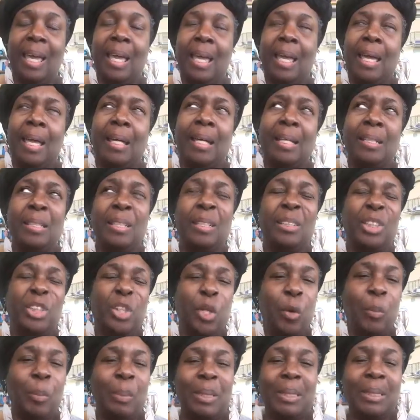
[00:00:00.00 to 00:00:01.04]
he
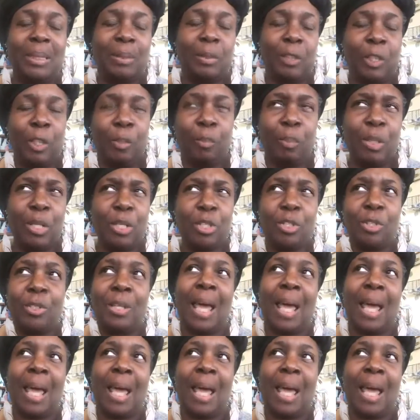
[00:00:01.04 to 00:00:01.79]
showed me this little picture,